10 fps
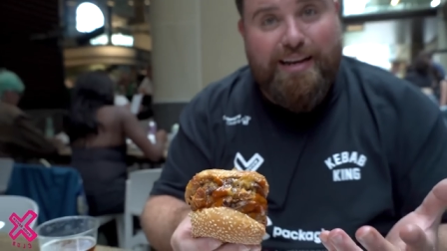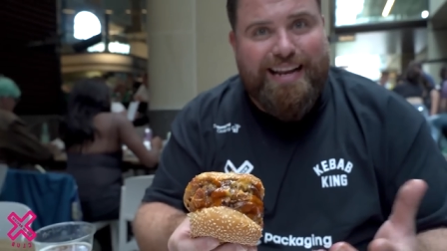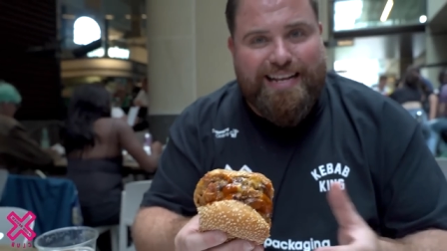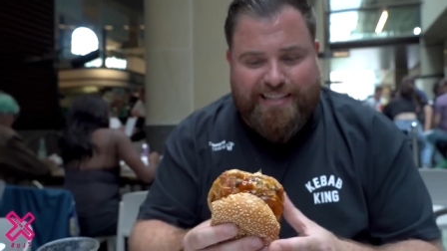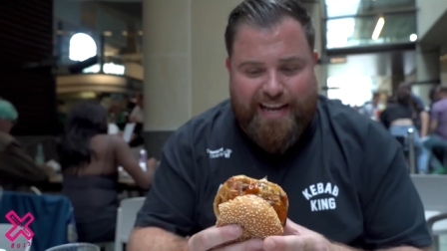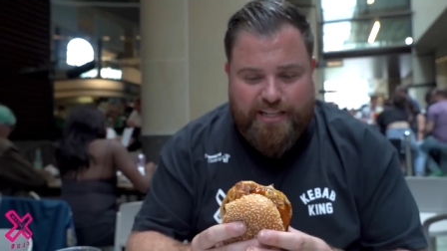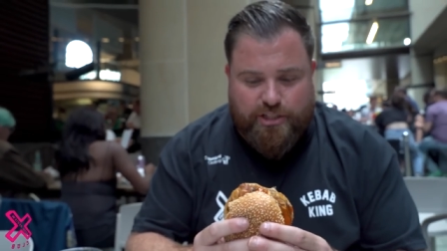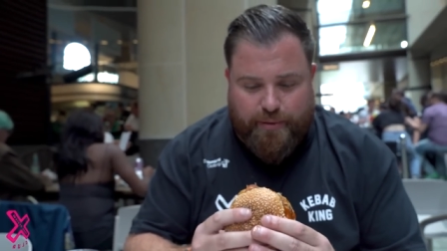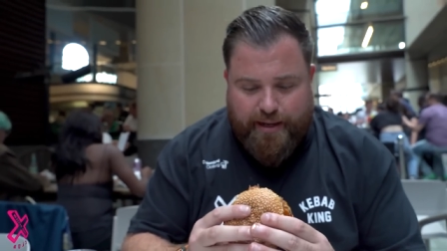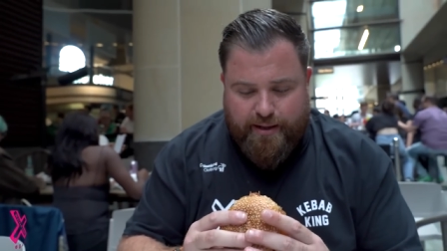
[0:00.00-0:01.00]
Let's get
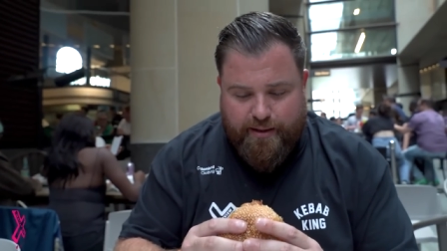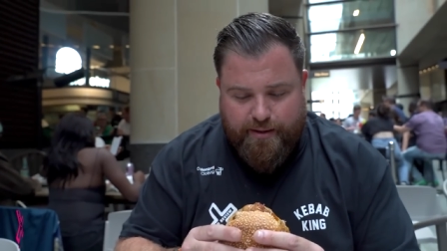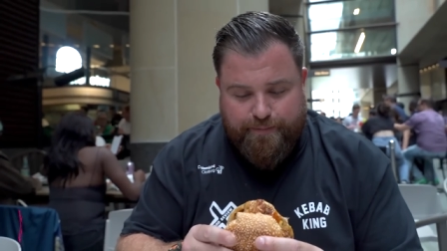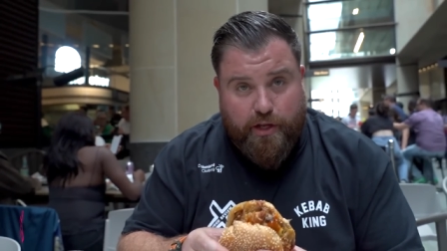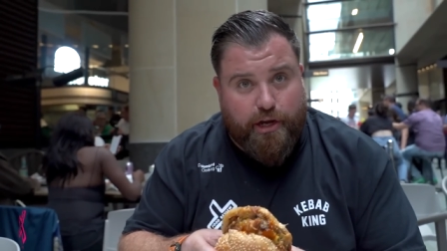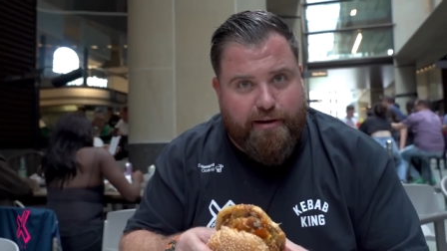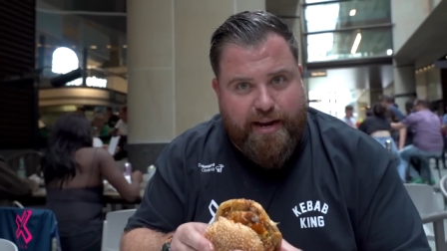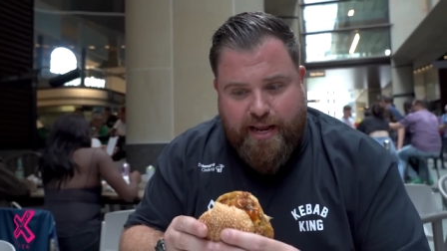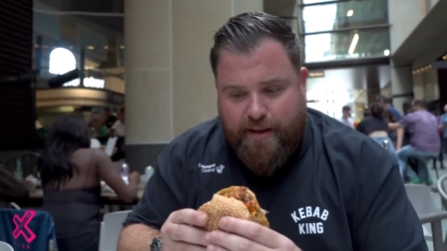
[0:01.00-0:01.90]
into it. You ready?